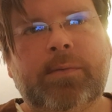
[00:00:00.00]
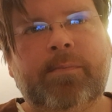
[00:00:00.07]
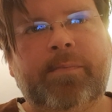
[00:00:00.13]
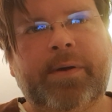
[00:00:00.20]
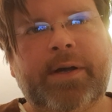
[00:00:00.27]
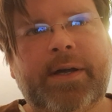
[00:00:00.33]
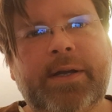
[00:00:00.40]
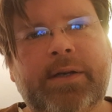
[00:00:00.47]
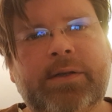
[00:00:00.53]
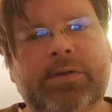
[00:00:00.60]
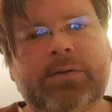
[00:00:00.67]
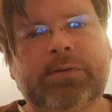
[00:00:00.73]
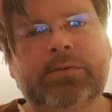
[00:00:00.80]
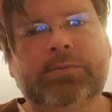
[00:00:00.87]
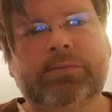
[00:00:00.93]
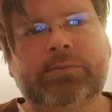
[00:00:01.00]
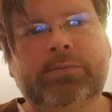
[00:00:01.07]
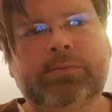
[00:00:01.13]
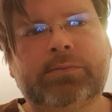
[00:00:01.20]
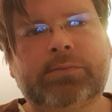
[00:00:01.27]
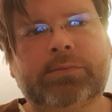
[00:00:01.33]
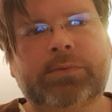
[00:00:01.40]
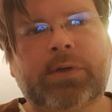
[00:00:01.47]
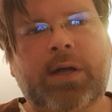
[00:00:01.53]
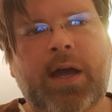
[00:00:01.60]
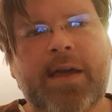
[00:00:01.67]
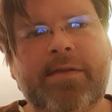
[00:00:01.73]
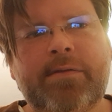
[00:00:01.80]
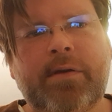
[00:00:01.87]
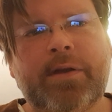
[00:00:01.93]
But
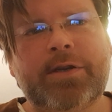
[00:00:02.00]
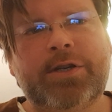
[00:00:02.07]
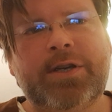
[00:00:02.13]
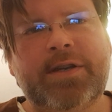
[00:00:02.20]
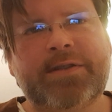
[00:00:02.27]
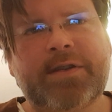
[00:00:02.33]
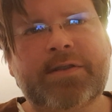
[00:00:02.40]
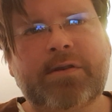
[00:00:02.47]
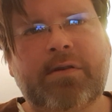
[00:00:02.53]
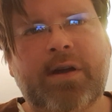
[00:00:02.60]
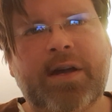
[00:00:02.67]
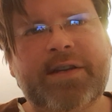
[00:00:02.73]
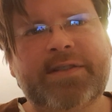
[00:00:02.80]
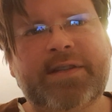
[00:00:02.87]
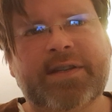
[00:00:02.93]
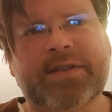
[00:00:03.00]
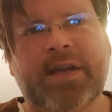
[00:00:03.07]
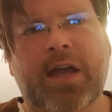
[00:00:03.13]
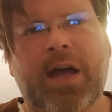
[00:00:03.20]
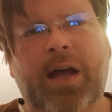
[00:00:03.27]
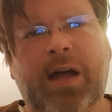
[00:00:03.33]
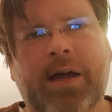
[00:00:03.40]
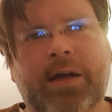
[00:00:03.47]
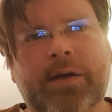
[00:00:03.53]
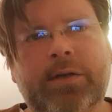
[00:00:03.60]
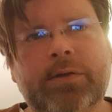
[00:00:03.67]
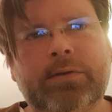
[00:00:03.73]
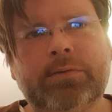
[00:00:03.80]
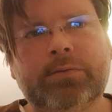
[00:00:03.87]
I thought Jesus Christ is God.